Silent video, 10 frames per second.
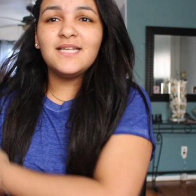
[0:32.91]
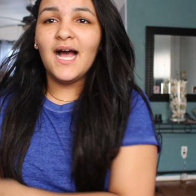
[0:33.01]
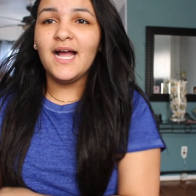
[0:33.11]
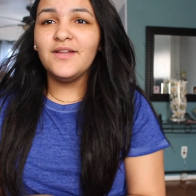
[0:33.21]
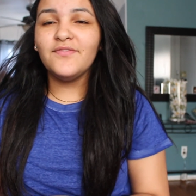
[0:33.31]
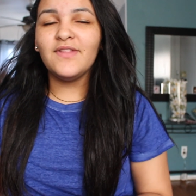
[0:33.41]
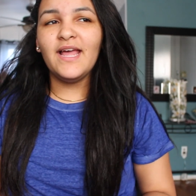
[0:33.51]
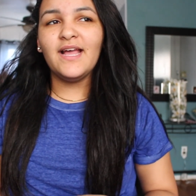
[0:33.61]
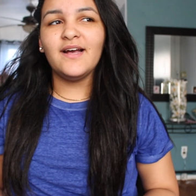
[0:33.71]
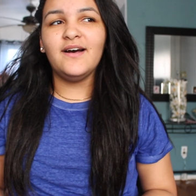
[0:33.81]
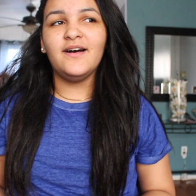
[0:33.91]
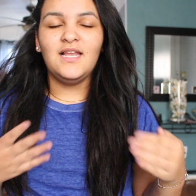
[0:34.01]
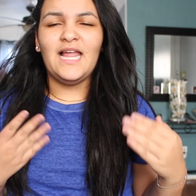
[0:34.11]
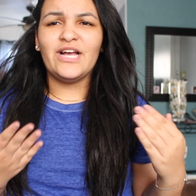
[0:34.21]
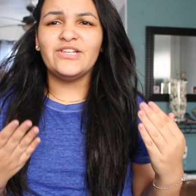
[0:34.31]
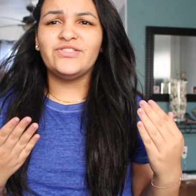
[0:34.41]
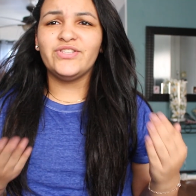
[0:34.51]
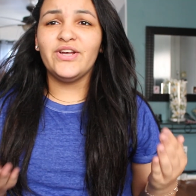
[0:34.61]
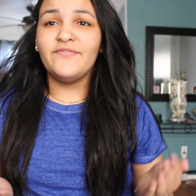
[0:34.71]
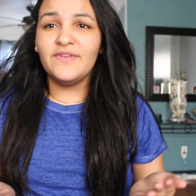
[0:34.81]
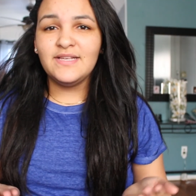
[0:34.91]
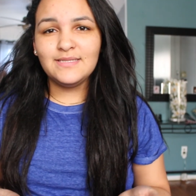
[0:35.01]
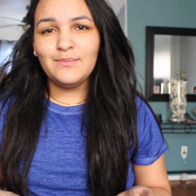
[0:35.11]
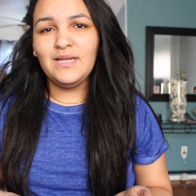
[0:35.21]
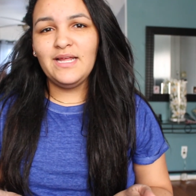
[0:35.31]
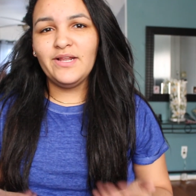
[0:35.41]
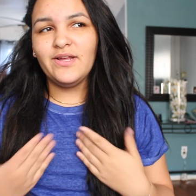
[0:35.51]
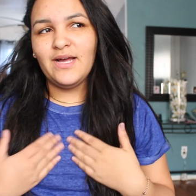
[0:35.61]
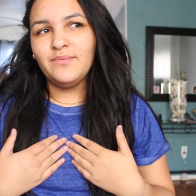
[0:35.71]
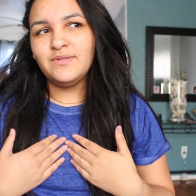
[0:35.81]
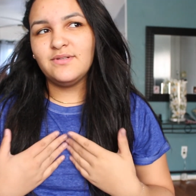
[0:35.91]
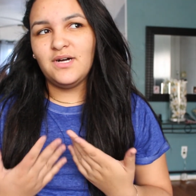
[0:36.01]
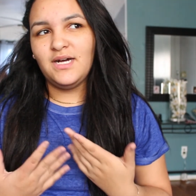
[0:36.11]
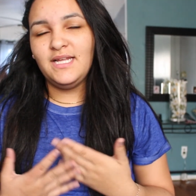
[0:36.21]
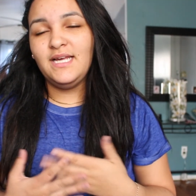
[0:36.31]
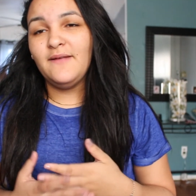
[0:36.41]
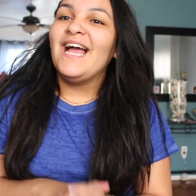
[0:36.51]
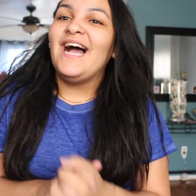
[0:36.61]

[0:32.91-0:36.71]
kind of like a surfing simulator, I would call it.